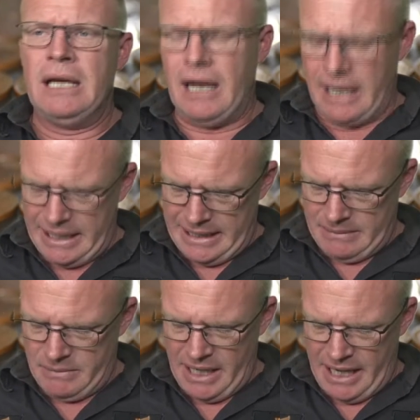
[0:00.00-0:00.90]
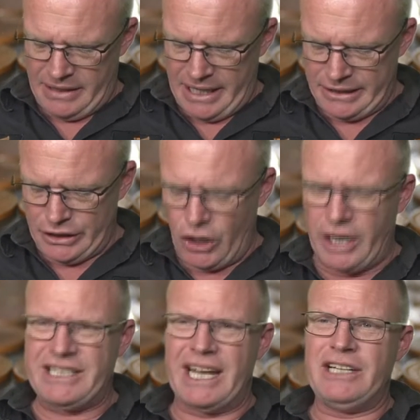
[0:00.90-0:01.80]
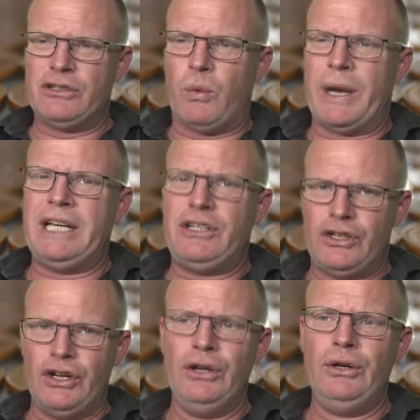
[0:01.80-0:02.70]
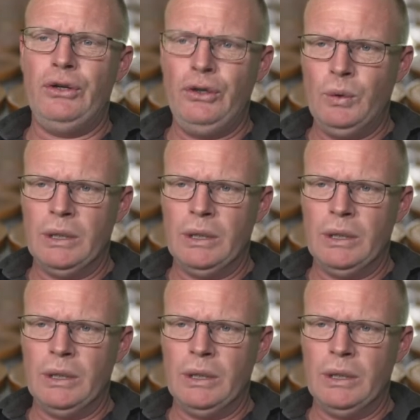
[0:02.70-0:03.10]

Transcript: And then the 1922